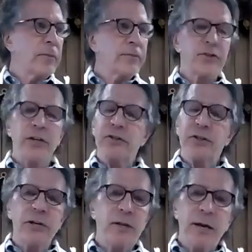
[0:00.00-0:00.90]

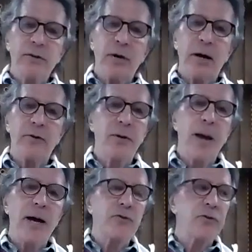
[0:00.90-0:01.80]
60 deaths, some
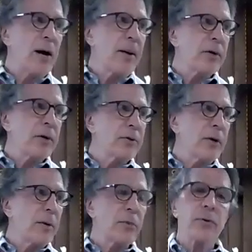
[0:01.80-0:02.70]
astronomical
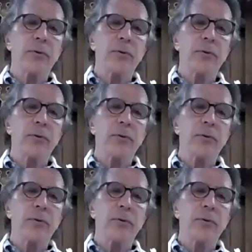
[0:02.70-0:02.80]
number.